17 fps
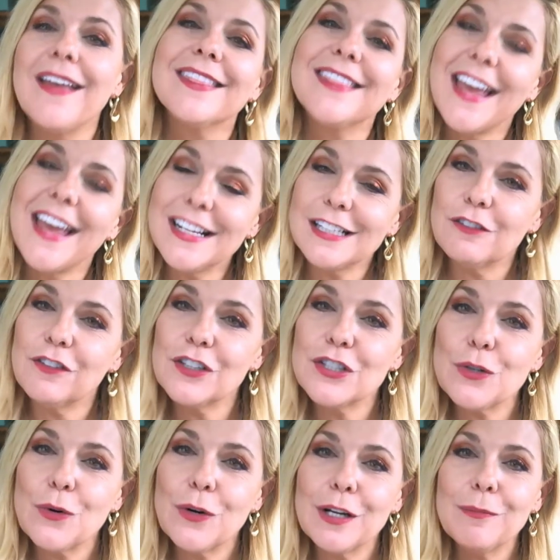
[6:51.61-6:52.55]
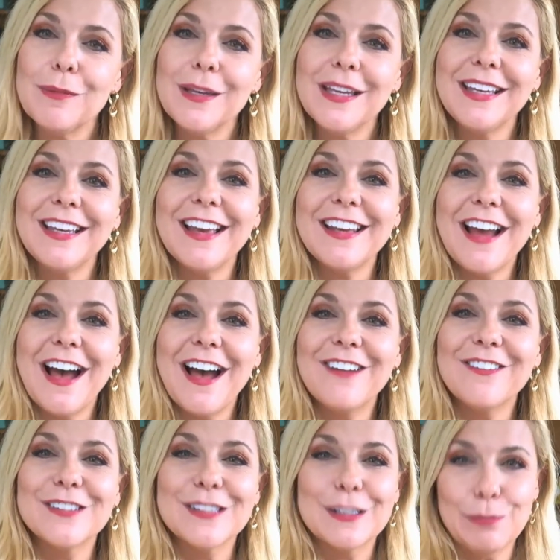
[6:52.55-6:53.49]
Thanks for joining me, and I
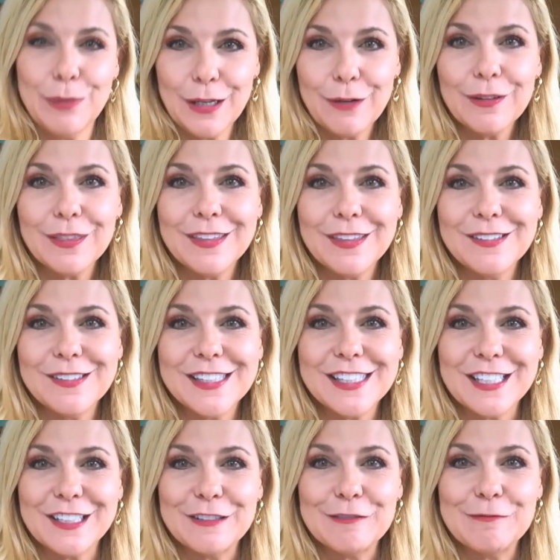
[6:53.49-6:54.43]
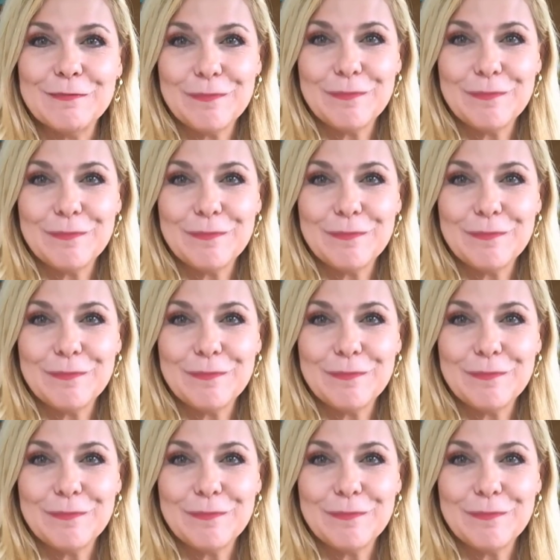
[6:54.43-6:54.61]
will speak with you soon.